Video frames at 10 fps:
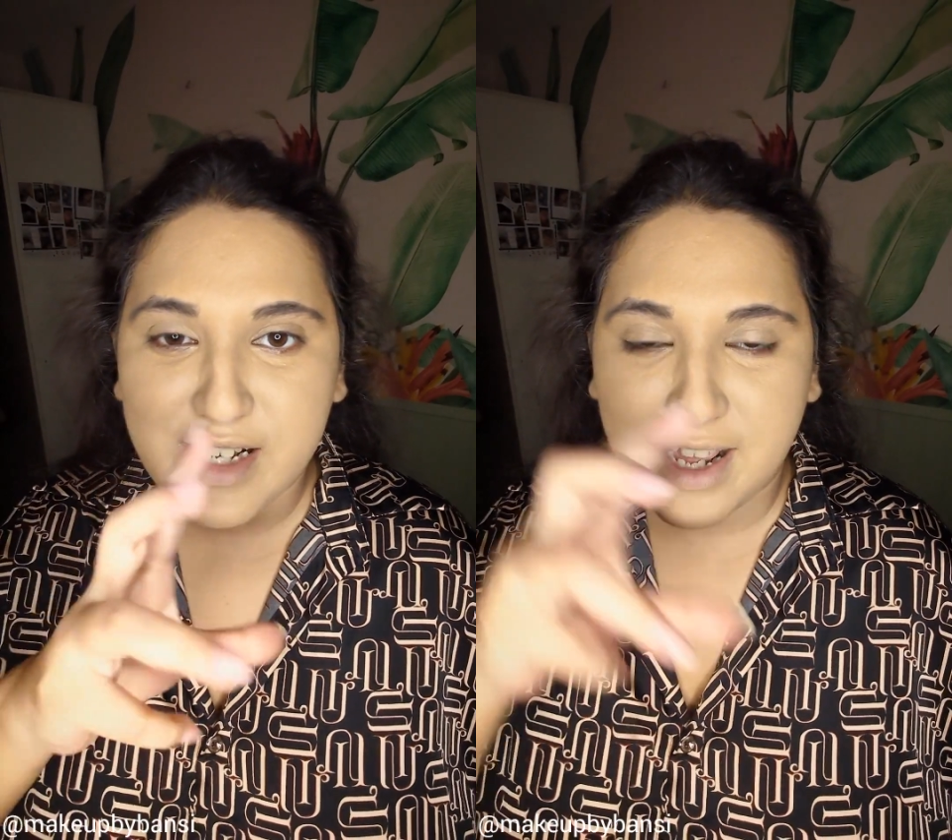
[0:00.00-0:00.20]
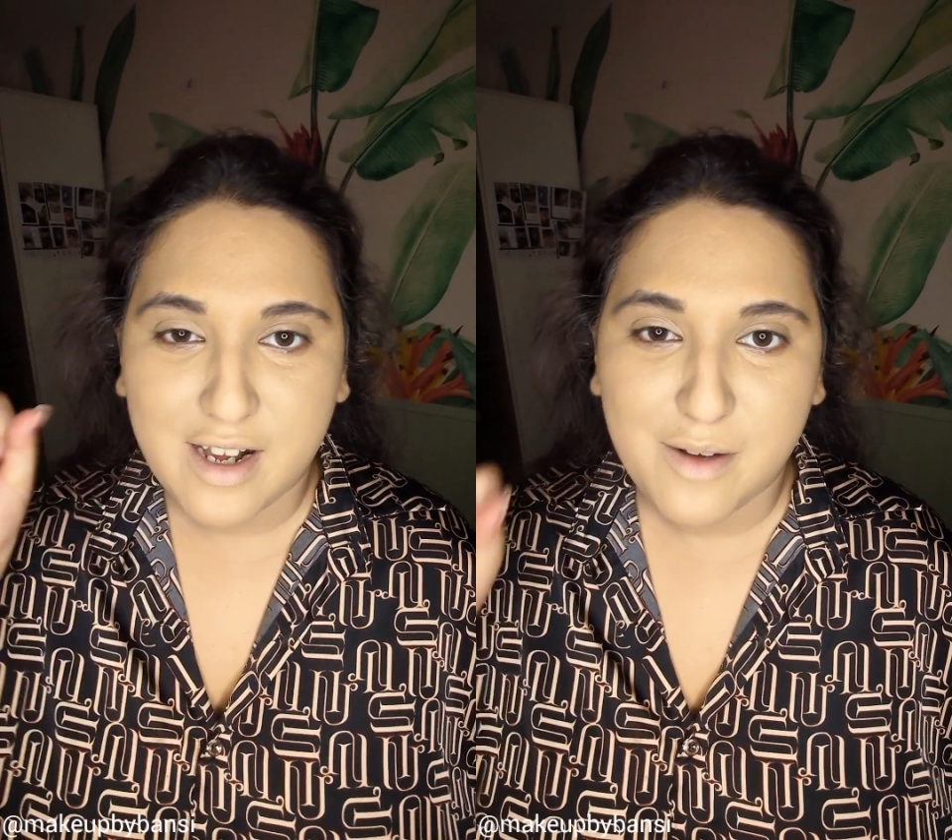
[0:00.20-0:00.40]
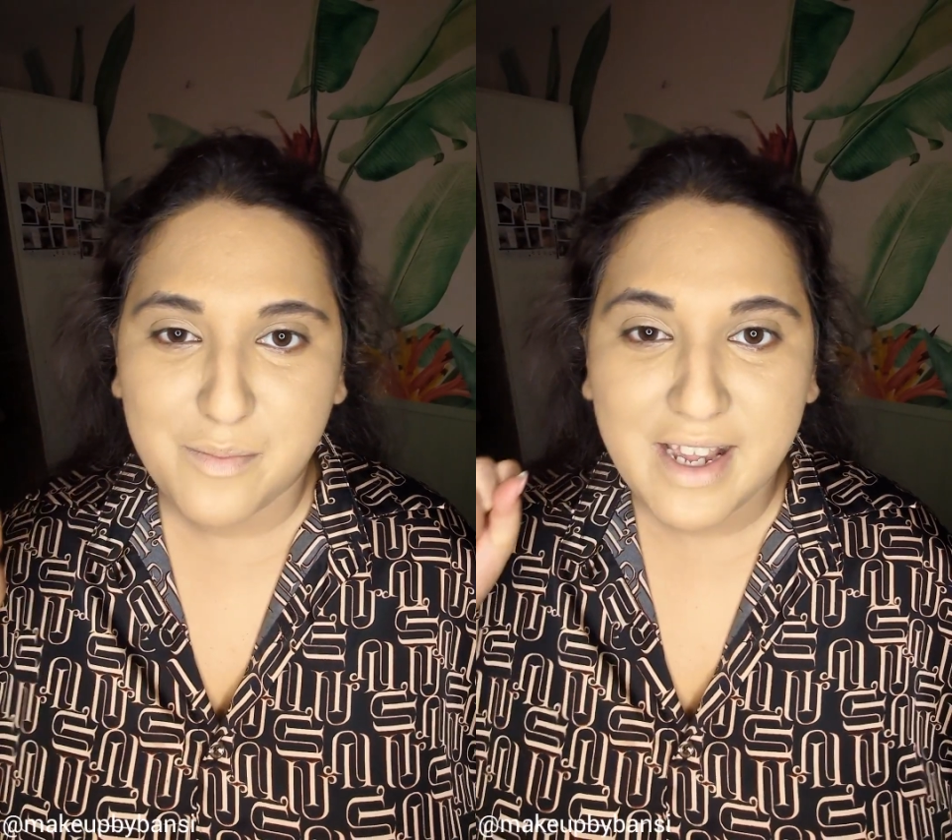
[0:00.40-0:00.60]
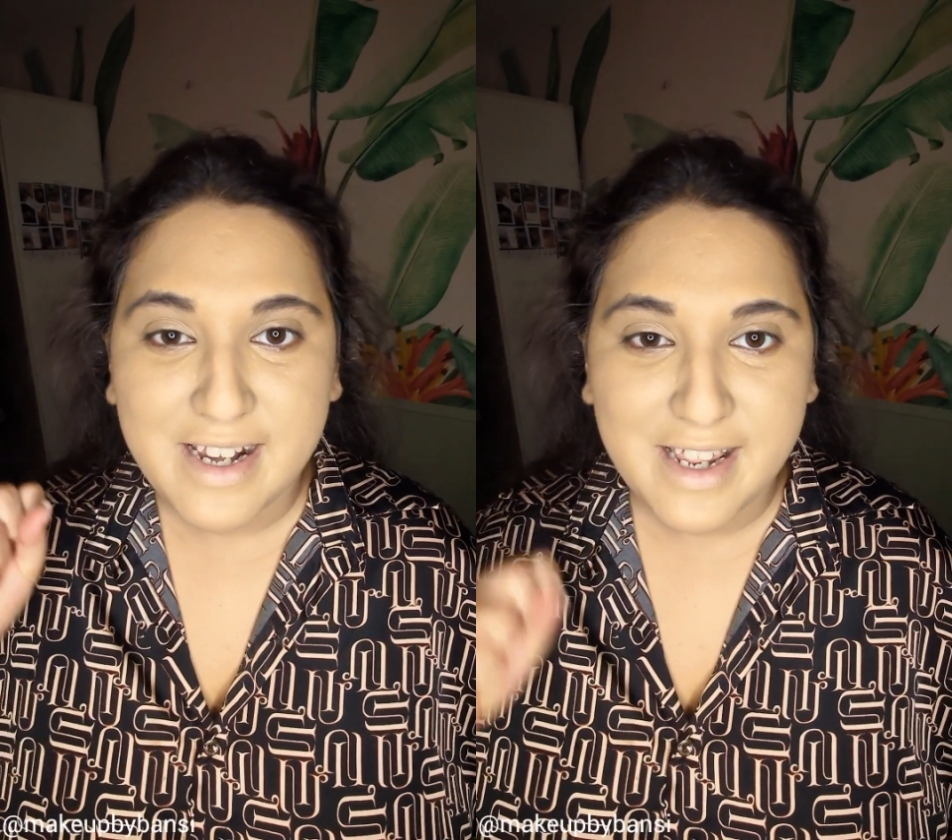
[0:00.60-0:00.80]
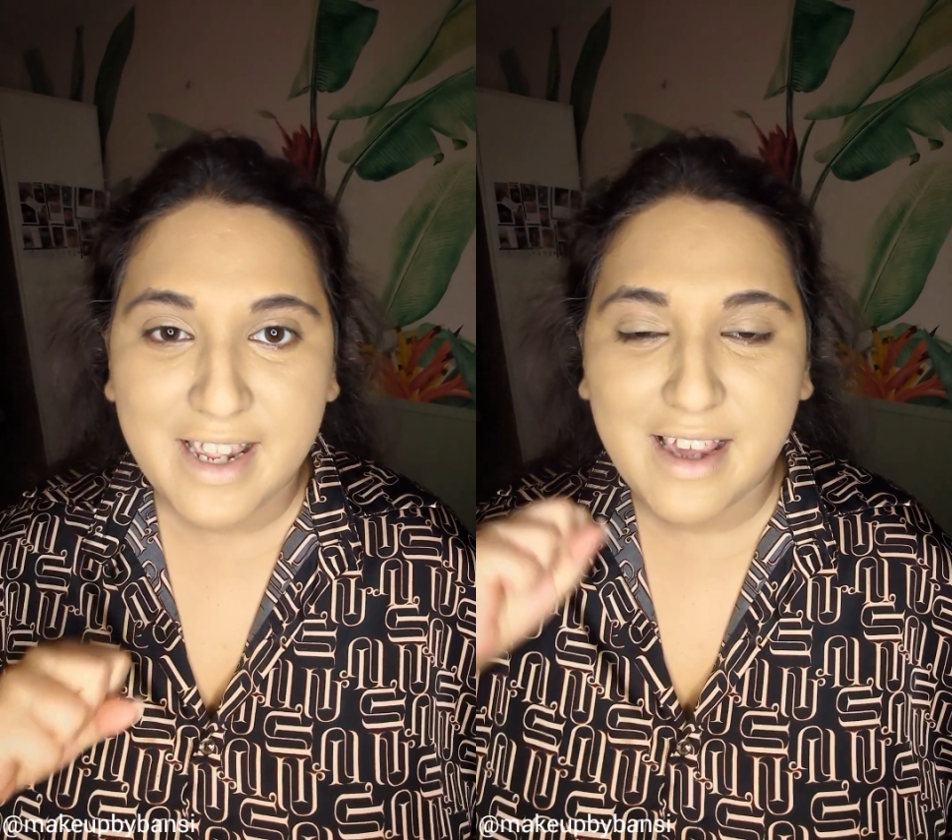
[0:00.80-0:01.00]
take up
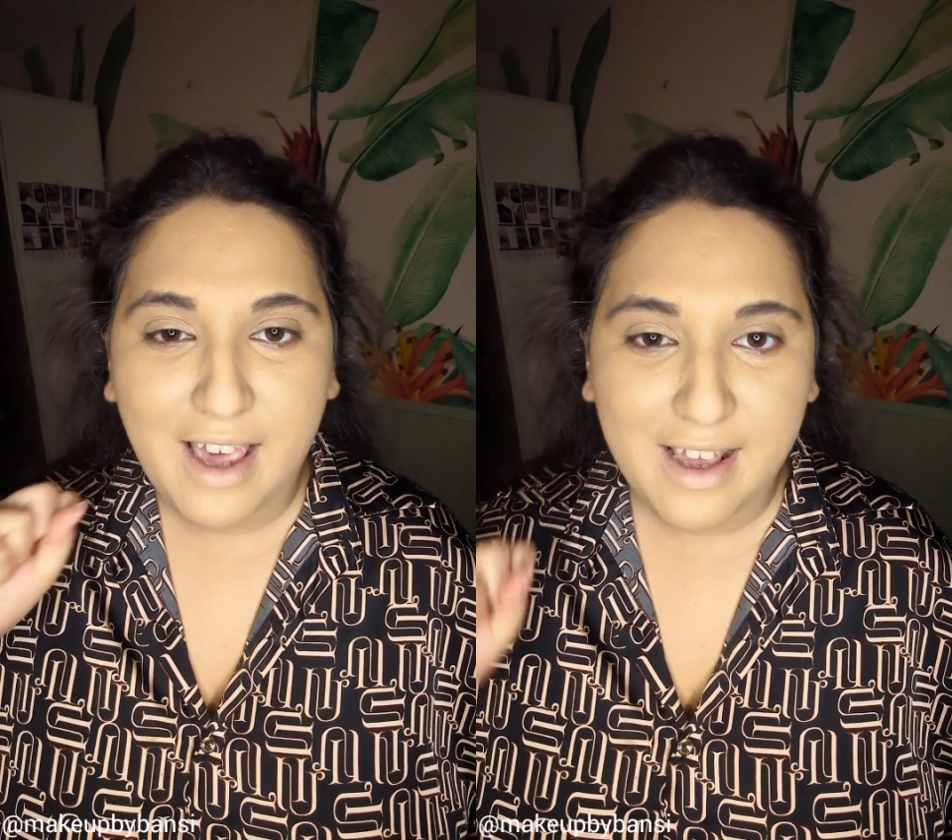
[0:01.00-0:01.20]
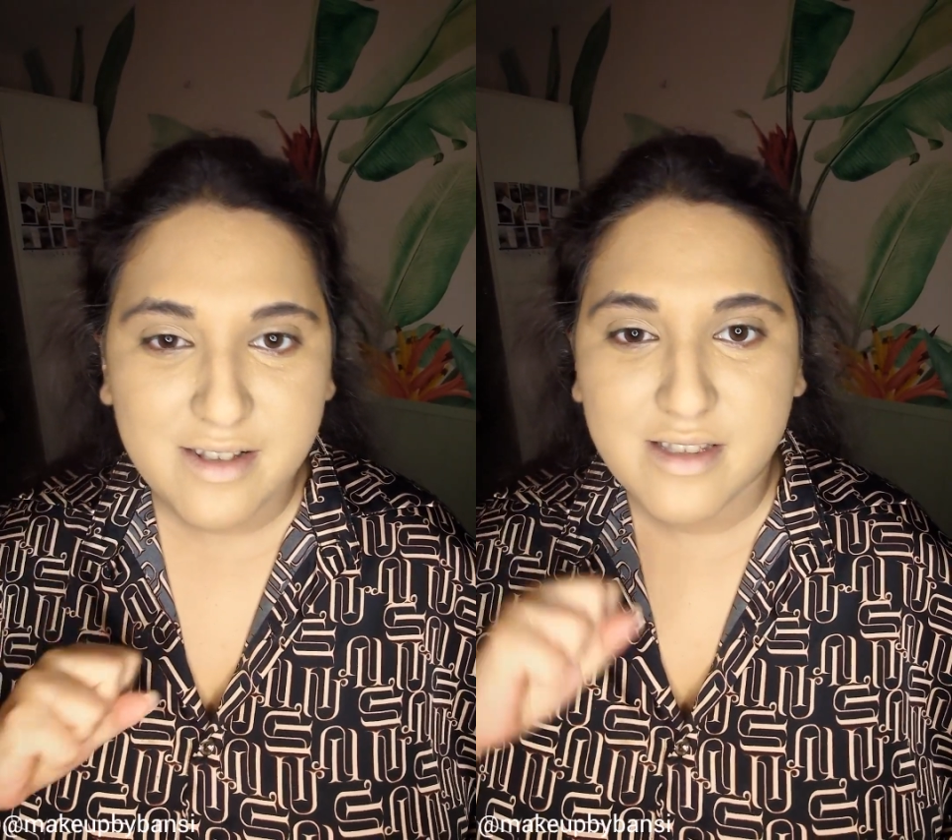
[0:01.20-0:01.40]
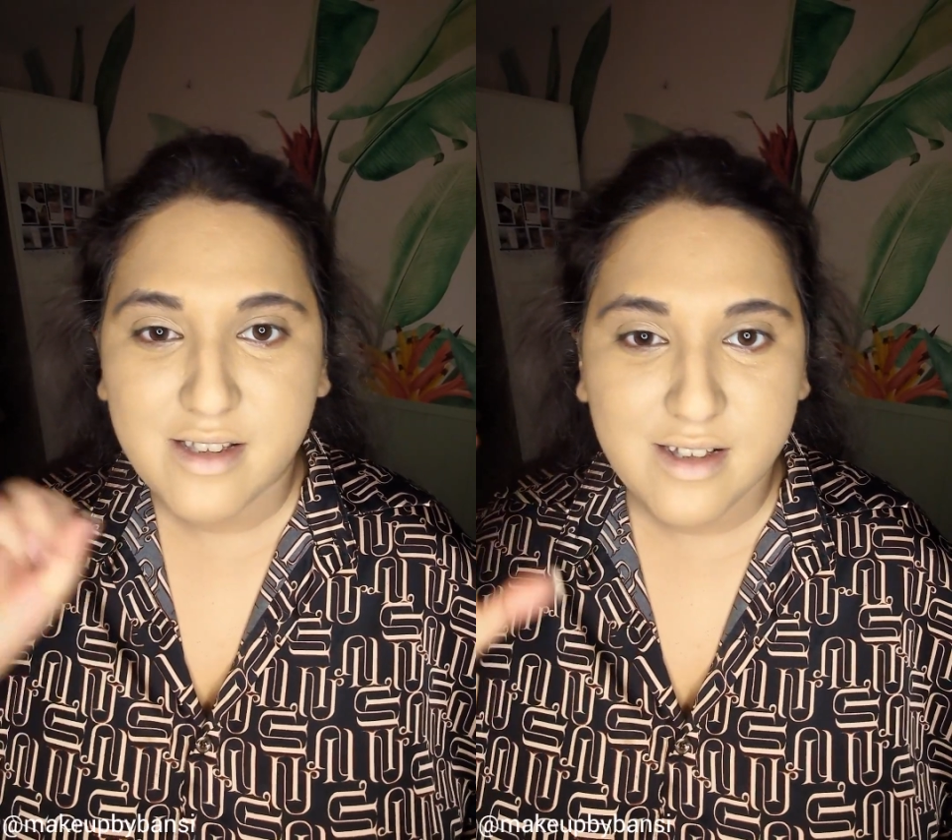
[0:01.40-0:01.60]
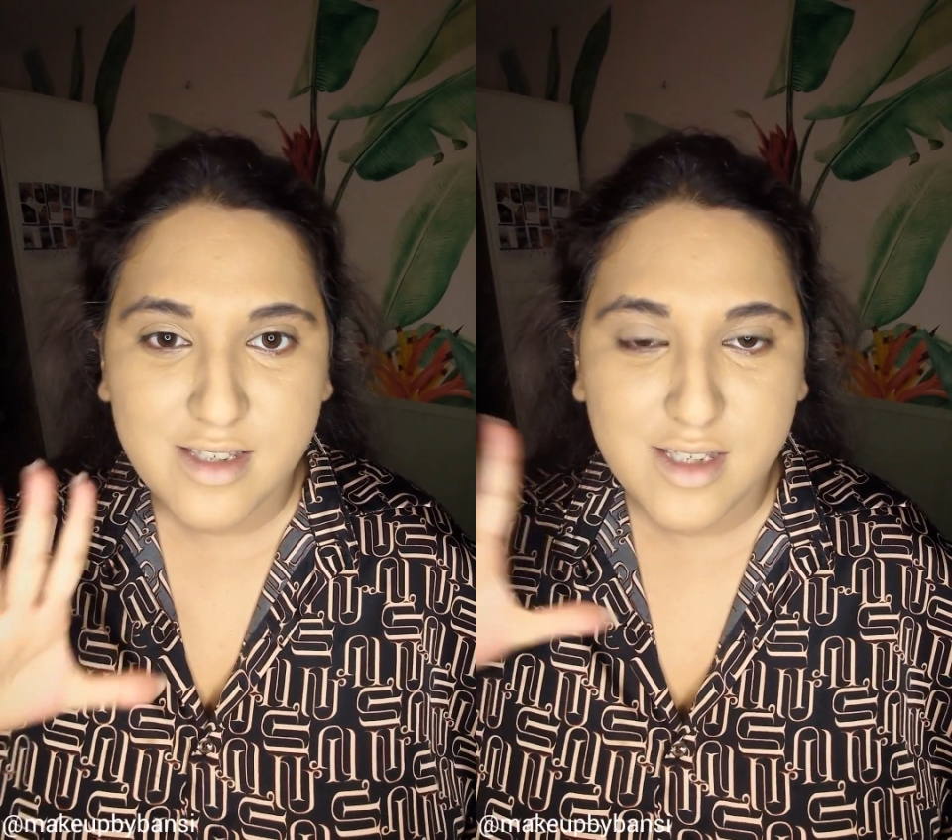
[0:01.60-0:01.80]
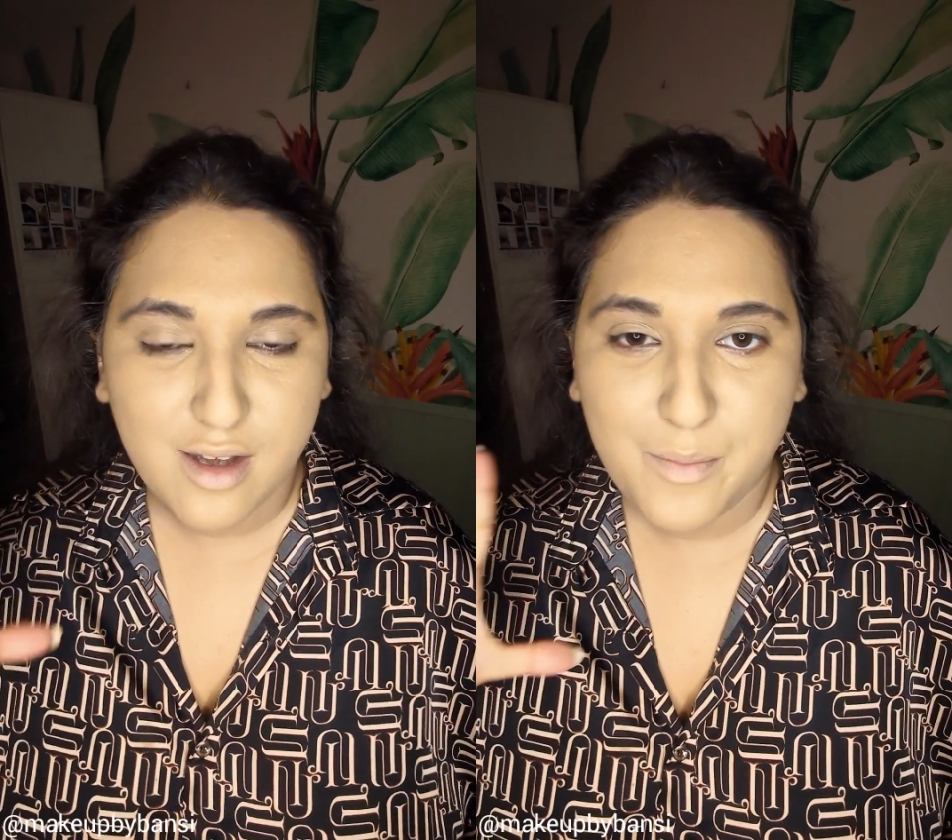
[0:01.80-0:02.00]
any
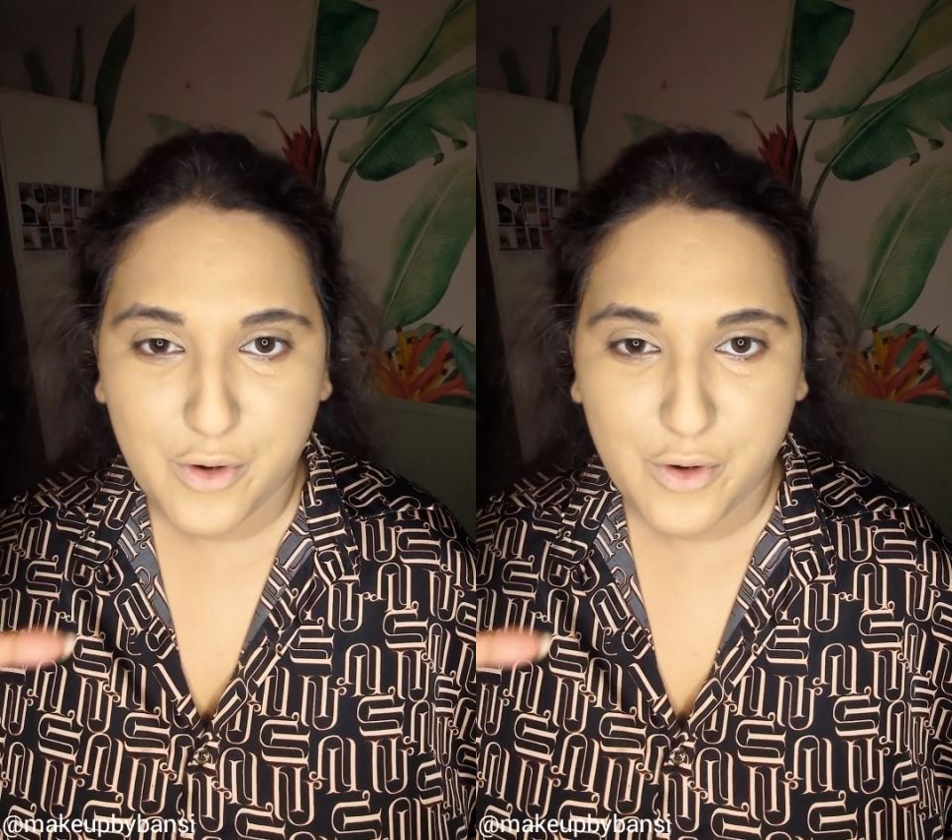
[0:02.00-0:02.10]
excess